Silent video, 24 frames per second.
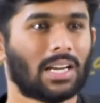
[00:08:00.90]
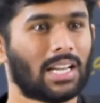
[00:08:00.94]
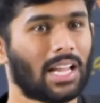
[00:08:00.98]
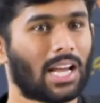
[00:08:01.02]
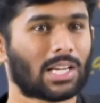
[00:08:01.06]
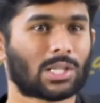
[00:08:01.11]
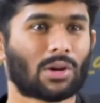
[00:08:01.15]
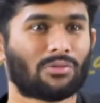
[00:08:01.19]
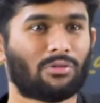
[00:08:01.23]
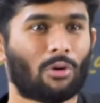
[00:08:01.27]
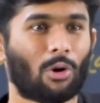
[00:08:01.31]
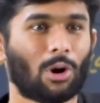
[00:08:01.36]

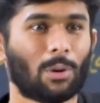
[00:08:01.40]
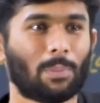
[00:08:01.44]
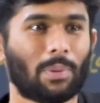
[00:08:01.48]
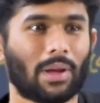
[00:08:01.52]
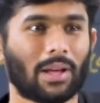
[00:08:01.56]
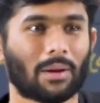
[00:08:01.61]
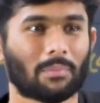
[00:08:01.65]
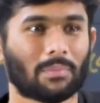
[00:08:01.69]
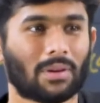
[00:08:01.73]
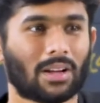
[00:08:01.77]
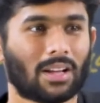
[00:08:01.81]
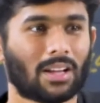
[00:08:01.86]
Tiers of old
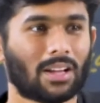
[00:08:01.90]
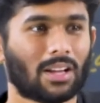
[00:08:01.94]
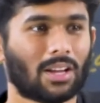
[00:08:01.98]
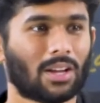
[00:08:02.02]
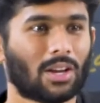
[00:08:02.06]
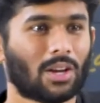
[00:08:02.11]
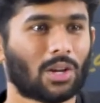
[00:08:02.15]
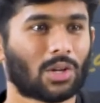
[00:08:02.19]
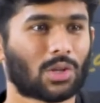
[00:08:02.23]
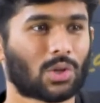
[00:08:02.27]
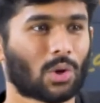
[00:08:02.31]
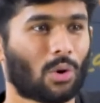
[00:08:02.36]
PM.
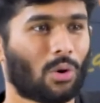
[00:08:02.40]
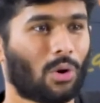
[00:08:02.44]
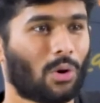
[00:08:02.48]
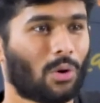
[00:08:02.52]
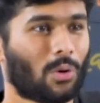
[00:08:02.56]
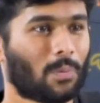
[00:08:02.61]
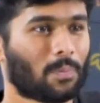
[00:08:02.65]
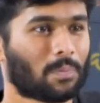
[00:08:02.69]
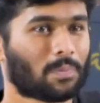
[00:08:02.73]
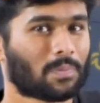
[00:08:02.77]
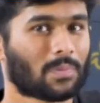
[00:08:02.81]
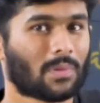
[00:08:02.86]
So
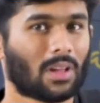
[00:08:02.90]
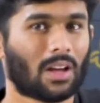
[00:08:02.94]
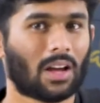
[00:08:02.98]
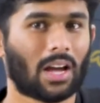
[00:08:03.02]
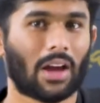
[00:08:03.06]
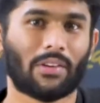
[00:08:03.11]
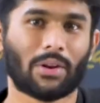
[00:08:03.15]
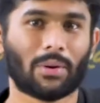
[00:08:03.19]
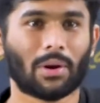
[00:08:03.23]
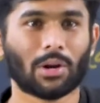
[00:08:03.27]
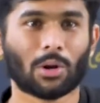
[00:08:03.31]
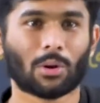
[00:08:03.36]

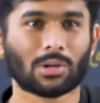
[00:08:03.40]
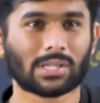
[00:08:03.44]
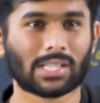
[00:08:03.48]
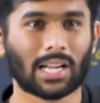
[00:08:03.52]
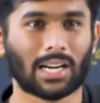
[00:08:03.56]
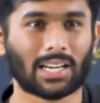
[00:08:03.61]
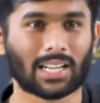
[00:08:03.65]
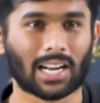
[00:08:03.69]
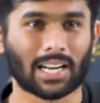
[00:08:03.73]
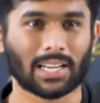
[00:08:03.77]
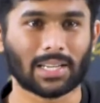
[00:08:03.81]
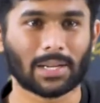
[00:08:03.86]
everyone knows
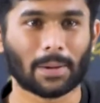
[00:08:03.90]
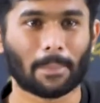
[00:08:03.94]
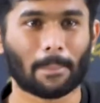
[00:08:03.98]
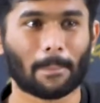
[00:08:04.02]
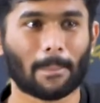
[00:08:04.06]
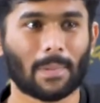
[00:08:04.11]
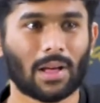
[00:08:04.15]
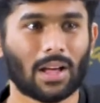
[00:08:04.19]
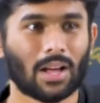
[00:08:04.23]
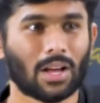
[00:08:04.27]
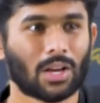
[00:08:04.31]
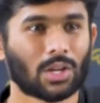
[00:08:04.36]
that, right?
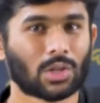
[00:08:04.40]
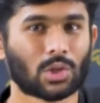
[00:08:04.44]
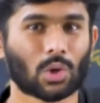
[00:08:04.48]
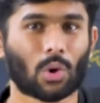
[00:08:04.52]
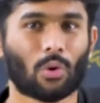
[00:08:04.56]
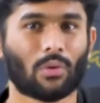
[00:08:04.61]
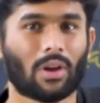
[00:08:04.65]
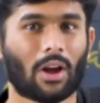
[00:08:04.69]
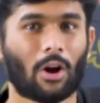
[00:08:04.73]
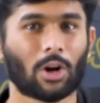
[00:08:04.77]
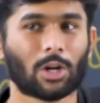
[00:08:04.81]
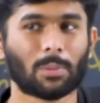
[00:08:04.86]
So
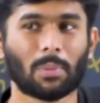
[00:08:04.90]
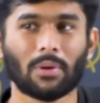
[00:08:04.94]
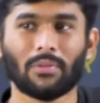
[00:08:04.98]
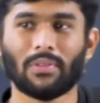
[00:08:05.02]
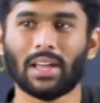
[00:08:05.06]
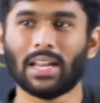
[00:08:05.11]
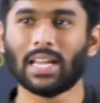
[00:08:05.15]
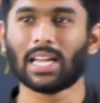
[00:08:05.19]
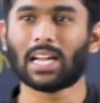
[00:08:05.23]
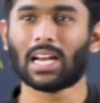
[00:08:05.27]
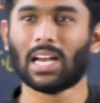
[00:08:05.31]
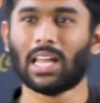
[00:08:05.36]
we have to be
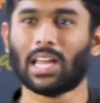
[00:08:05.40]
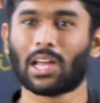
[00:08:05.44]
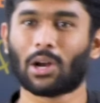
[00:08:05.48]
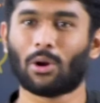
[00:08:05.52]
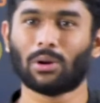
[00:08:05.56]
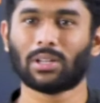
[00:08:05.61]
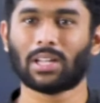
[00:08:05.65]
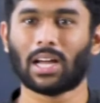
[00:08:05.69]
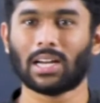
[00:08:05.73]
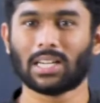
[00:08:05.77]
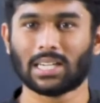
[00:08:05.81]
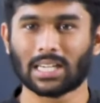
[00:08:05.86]
very clear
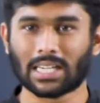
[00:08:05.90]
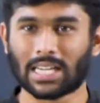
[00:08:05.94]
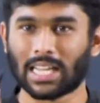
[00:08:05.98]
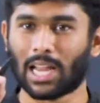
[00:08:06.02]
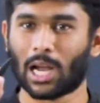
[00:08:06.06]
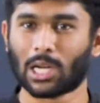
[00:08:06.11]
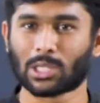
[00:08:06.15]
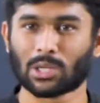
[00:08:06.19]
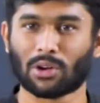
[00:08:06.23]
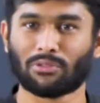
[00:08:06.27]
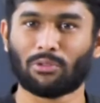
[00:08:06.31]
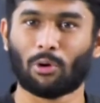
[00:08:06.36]
on that
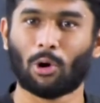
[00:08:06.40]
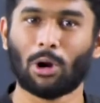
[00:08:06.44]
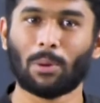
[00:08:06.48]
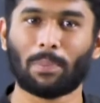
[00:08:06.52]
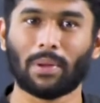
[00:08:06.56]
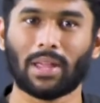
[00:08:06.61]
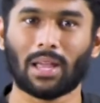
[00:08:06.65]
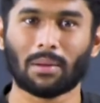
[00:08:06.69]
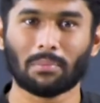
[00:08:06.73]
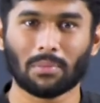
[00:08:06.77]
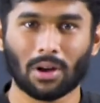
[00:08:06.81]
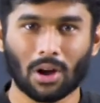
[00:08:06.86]
tiers of old
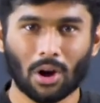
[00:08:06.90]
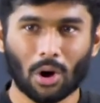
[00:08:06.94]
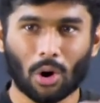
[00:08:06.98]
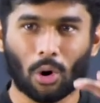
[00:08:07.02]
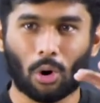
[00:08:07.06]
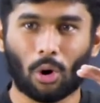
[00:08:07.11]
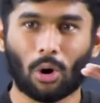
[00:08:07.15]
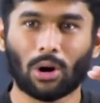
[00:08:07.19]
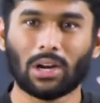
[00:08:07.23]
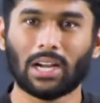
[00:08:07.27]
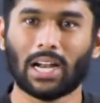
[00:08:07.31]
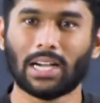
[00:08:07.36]
PM,
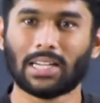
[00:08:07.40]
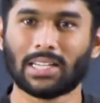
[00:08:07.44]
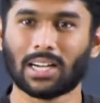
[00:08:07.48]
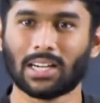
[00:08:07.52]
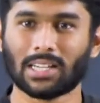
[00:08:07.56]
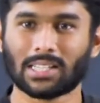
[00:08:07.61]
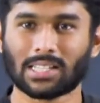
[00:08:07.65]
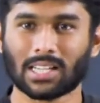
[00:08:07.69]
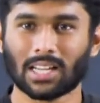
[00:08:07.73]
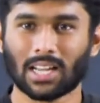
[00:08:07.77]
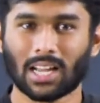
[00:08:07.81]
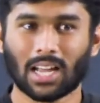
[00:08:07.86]
all
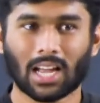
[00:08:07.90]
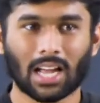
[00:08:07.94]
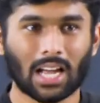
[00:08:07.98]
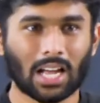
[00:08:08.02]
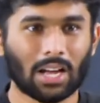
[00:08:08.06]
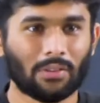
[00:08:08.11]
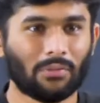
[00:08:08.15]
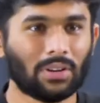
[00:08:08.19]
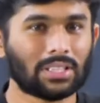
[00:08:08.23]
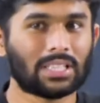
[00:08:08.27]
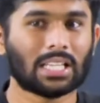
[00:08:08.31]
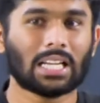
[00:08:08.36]
letters
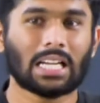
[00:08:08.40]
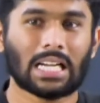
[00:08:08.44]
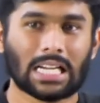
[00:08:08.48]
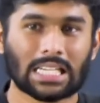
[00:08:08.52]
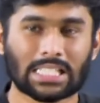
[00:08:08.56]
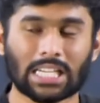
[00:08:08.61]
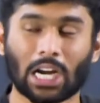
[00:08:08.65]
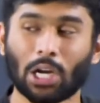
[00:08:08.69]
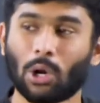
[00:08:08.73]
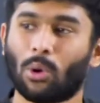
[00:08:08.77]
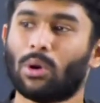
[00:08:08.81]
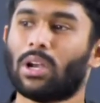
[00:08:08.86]
with
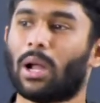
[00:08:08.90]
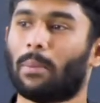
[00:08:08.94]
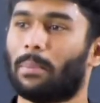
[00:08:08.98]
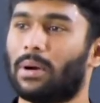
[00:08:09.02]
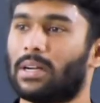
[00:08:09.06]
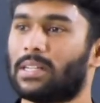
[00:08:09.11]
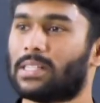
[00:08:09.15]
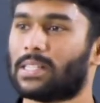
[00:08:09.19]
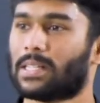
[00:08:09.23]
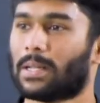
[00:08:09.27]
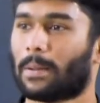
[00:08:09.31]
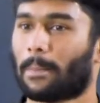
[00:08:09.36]
schedule
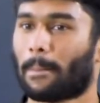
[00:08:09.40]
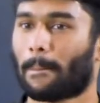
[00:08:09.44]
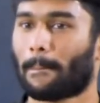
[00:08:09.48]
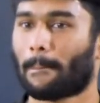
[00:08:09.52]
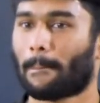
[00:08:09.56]
numbers.